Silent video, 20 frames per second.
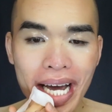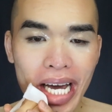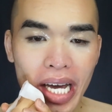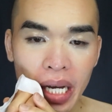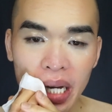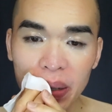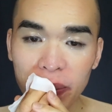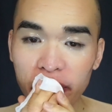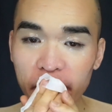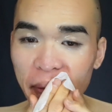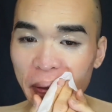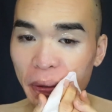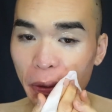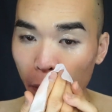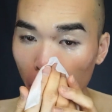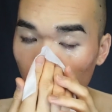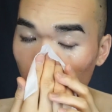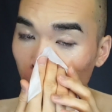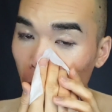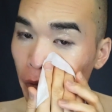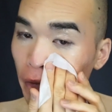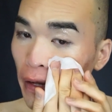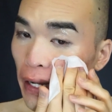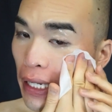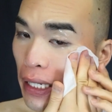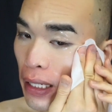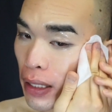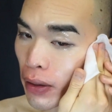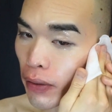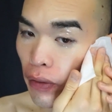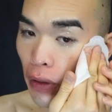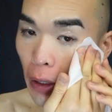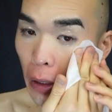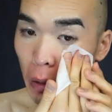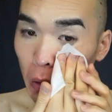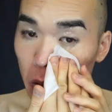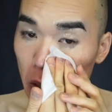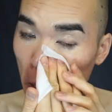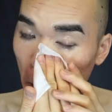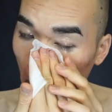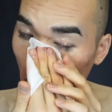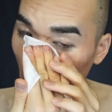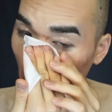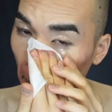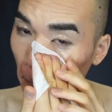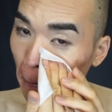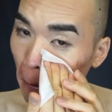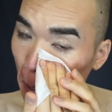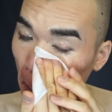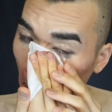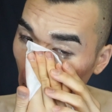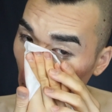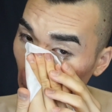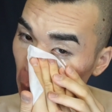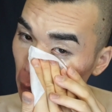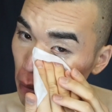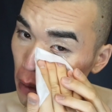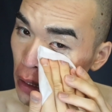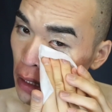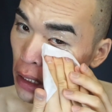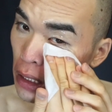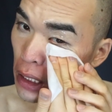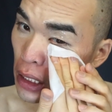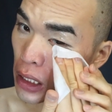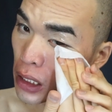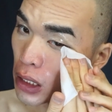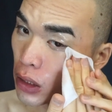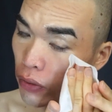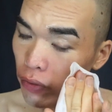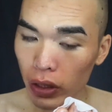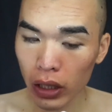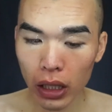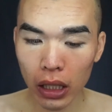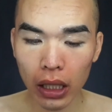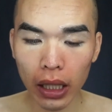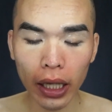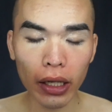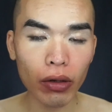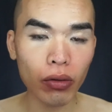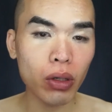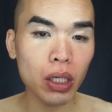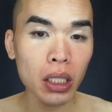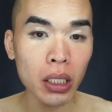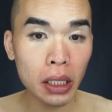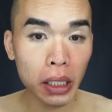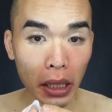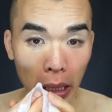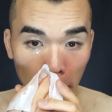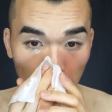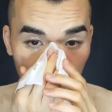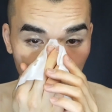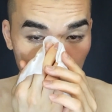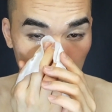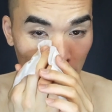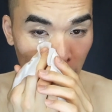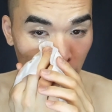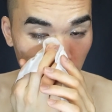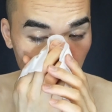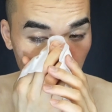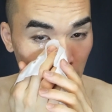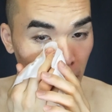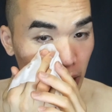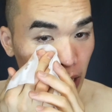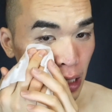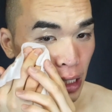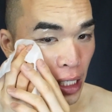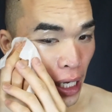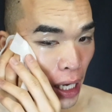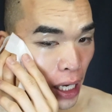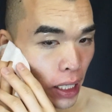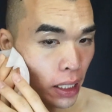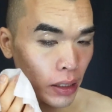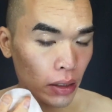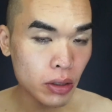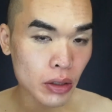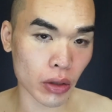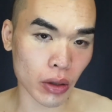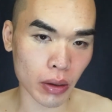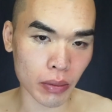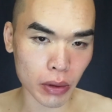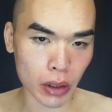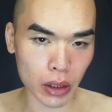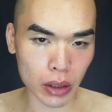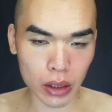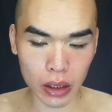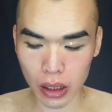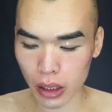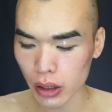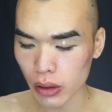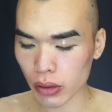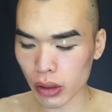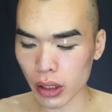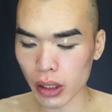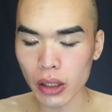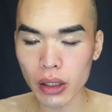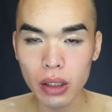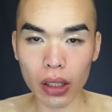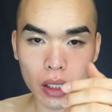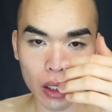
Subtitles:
It helps remove any of those. But since this is a really light one, I mean, it didn't really stain, so I'm good to go here.